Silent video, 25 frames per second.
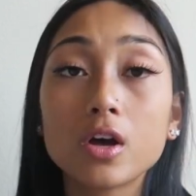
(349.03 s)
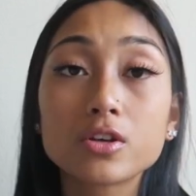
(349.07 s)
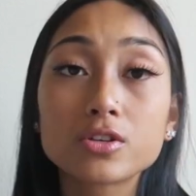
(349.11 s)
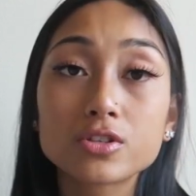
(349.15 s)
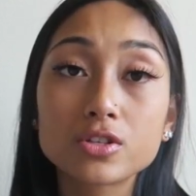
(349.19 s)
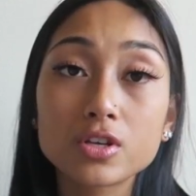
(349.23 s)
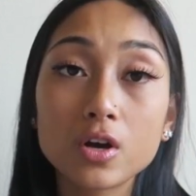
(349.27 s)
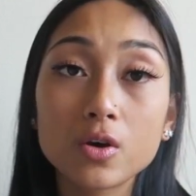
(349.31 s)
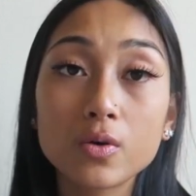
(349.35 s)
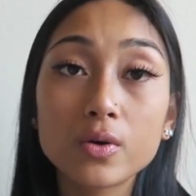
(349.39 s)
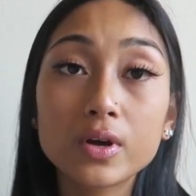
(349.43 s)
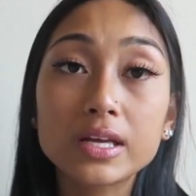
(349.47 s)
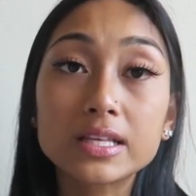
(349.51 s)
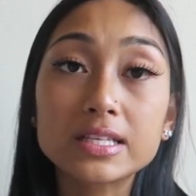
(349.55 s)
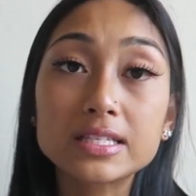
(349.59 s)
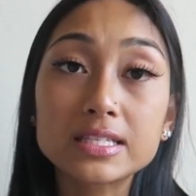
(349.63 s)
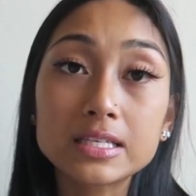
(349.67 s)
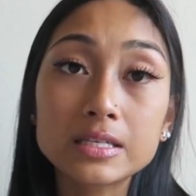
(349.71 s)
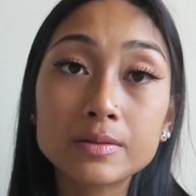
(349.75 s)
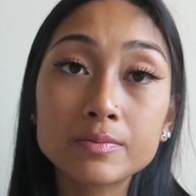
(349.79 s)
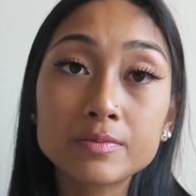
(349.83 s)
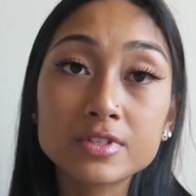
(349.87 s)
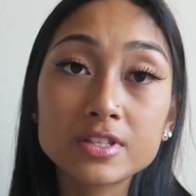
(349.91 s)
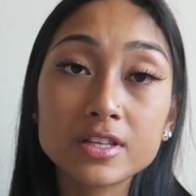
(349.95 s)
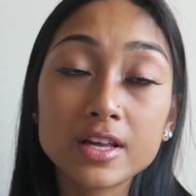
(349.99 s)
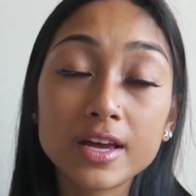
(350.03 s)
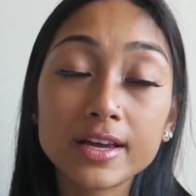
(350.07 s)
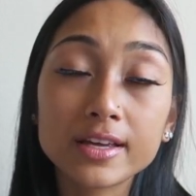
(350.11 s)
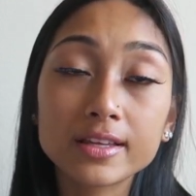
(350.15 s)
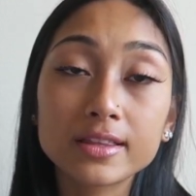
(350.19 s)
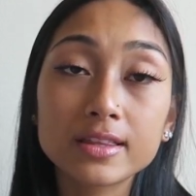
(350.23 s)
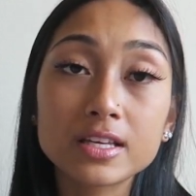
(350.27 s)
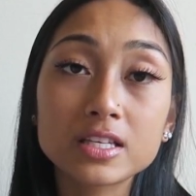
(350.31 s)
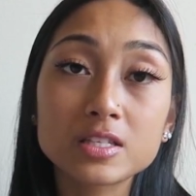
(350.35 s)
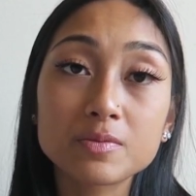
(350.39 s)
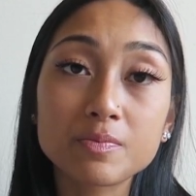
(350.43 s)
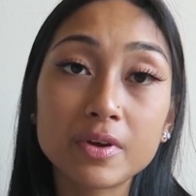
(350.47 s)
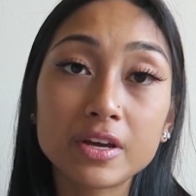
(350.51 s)
So it seems
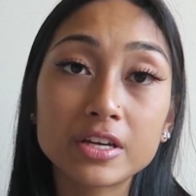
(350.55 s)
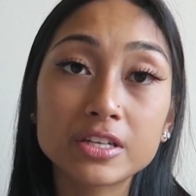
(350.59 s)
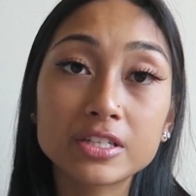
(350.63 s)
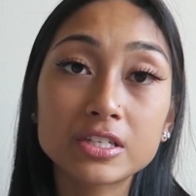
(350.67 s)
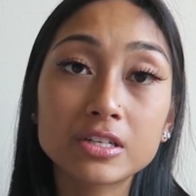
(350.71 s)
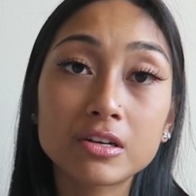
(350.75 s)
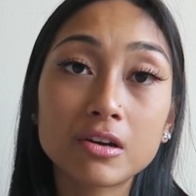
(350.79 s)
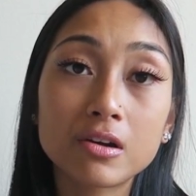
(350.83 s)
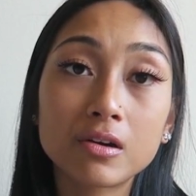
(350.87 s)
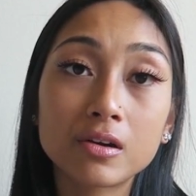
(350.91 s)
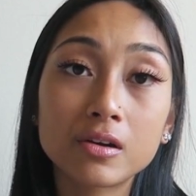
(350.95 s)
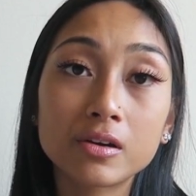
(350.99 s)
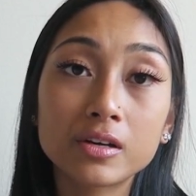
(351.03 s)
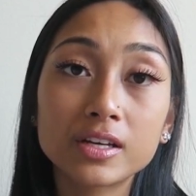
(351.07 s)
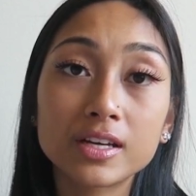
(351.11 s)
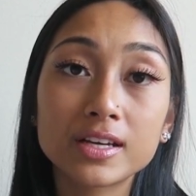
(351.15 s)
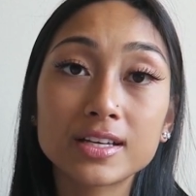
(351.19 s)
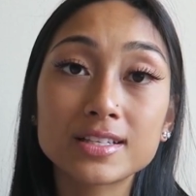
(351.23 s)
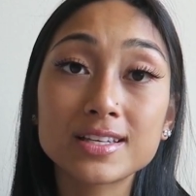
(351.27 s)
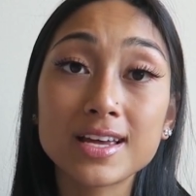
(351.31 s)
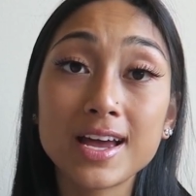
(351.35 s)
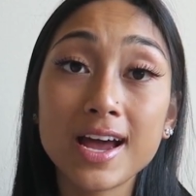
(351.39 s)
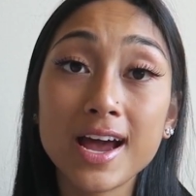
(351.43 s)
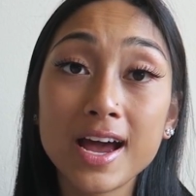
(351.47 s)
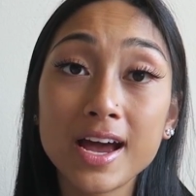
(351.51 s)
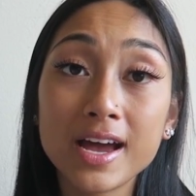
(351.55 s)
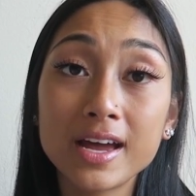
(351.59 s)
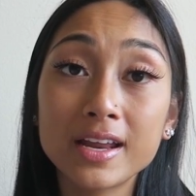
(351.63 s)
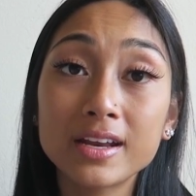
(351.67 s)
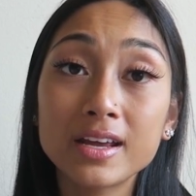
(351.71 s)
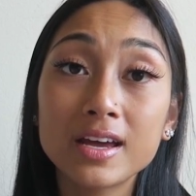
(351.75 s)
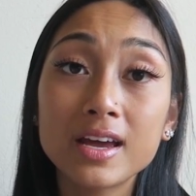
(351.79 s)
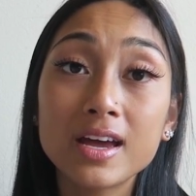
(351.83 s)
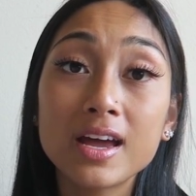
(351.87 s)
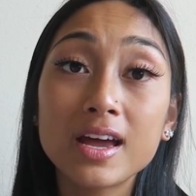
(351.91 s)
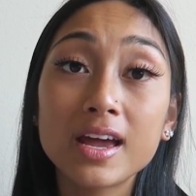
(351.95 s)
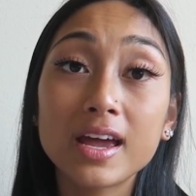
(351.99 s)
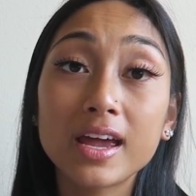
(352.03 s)
like this patient already has
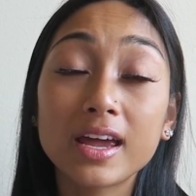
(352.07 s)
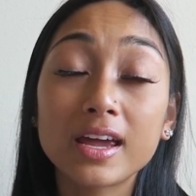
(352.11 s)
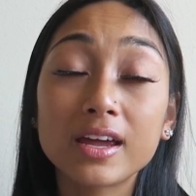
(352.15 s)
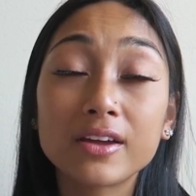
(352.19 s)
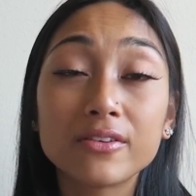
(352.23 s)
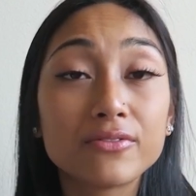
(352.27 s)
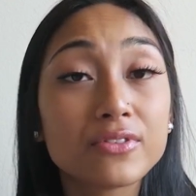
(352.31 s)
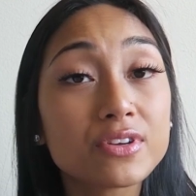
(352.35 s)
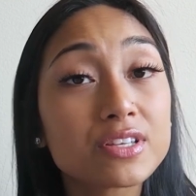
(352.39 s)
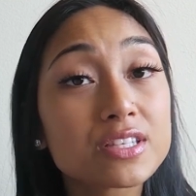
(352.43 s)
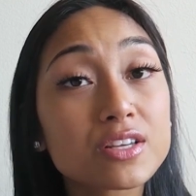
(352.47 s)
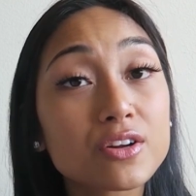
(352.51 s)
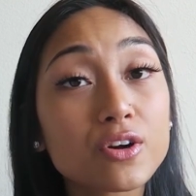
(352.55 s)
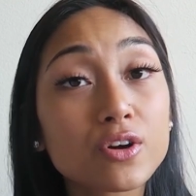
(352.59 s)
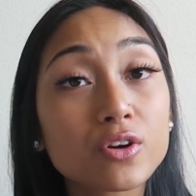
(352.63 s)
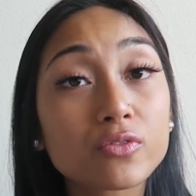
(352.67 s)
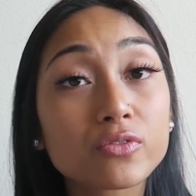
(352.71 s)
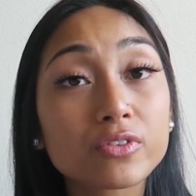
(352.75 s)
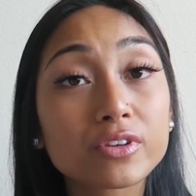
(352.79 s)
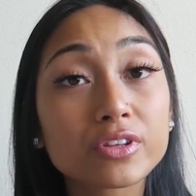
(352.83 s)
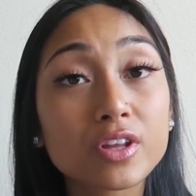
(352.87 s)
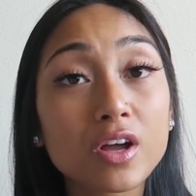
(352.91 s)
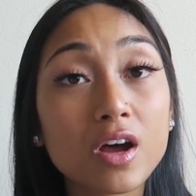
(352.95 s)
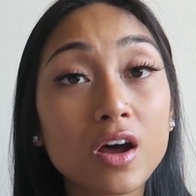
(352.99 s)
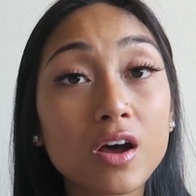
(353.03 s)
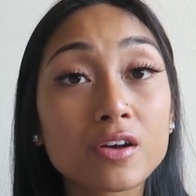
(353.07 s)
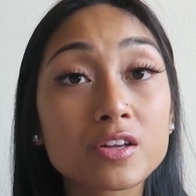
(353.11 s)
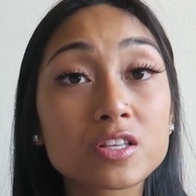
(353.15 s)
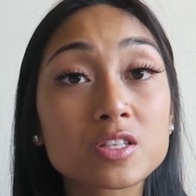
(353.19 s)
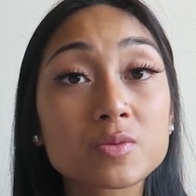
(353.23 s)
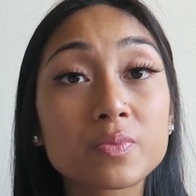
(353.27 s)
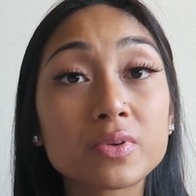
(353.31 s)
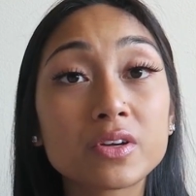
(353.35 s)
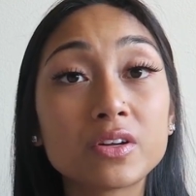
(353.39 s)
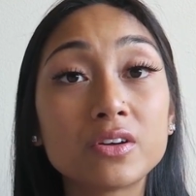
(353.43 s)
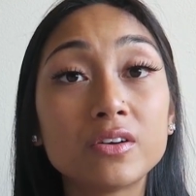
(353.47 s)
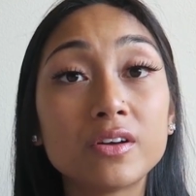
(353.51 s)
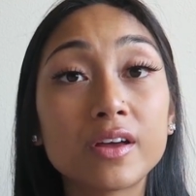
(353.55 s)
had a visit over in the
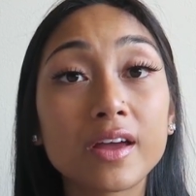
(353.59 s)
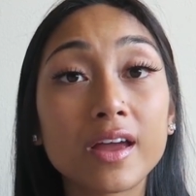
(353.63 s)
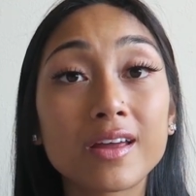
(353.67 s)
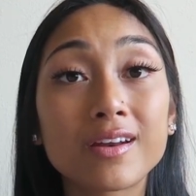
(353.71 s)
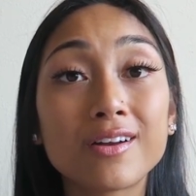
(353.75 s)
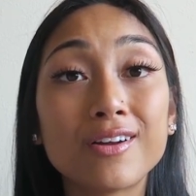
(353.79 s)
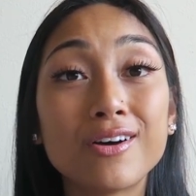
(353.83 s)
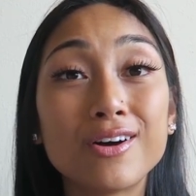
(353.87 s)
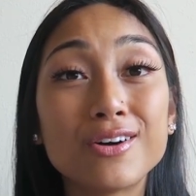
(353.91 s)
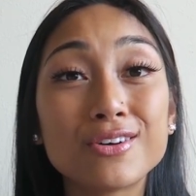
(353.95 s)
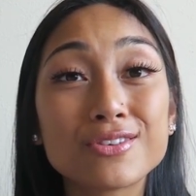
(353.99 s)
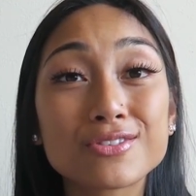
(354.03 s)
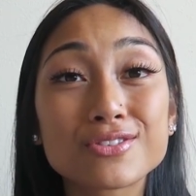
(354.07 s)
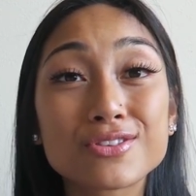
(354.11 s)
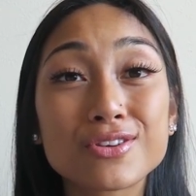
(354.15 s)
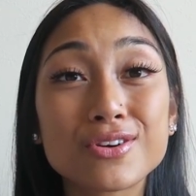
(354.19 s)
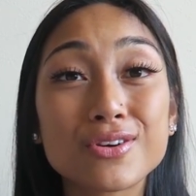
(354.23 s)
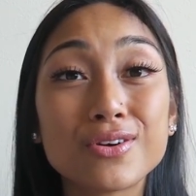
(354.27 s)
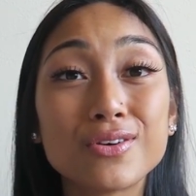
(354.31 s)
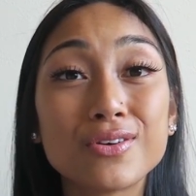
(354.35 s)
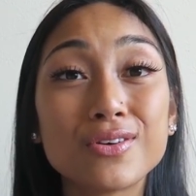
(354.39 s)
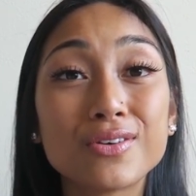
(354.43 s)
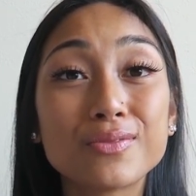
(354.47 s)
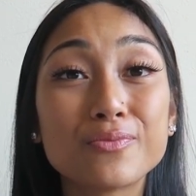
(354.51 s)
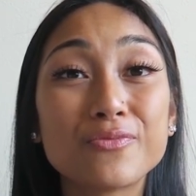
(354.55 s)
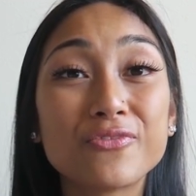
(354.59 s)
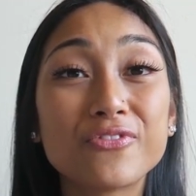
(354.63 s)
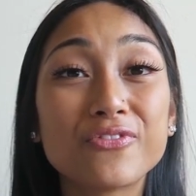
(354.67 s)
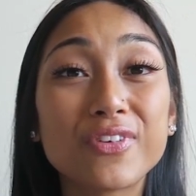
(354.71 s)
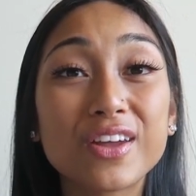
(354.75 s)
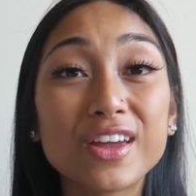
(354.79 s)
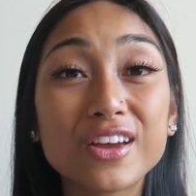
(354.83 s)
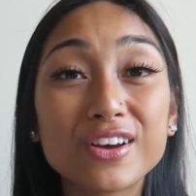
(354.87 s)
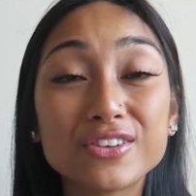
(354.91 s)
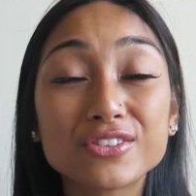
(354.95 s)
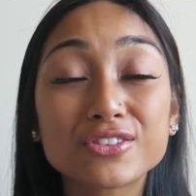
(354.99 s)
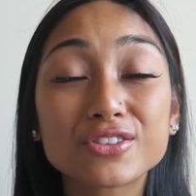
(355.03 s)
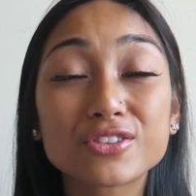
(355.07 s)
hospital and also
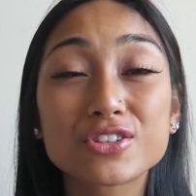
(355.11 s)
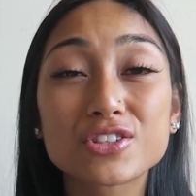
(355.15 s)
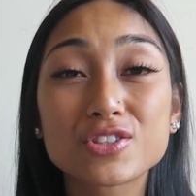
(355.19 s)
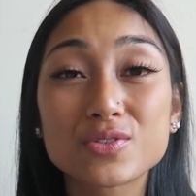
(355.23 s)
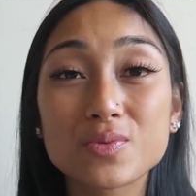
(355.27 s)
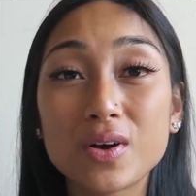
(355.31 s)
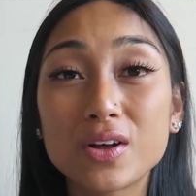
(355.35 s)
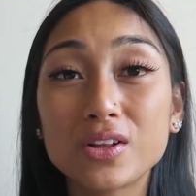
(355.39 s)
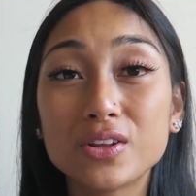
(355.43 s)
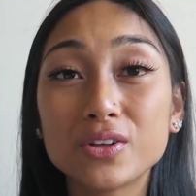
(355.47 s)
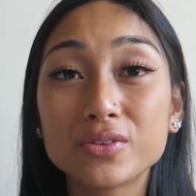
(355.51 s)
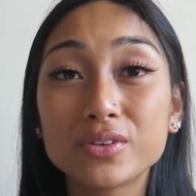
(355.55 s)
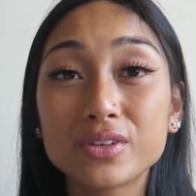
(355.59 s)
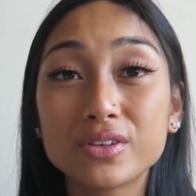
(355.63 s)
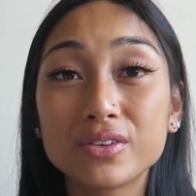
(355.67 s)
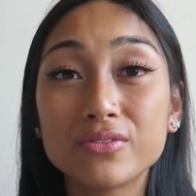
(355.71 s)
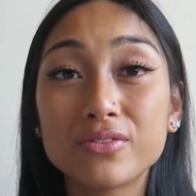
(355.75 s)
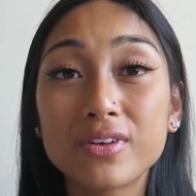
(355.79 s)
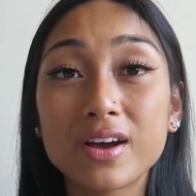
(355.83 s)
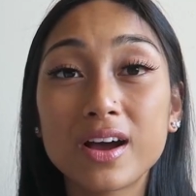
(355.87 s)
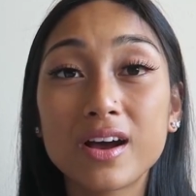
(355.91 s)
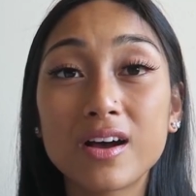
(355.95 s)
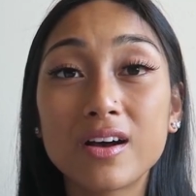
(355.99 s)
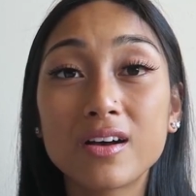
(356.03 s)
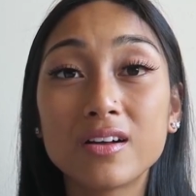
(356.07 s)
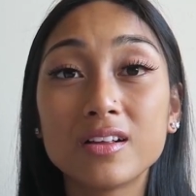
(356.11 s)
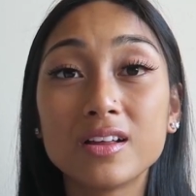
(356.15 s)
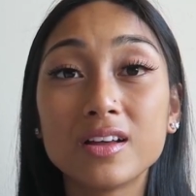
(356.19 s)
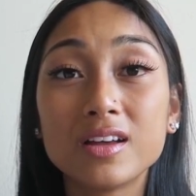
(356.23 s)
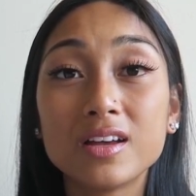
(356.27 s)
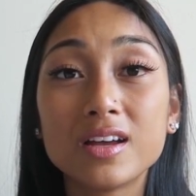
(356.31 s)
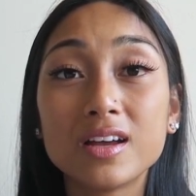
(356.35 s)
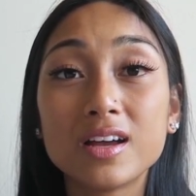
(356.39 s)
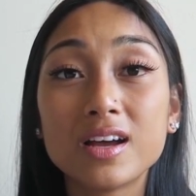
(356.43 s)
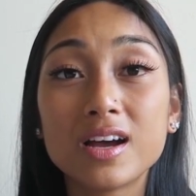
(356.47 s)
failed her swallow eval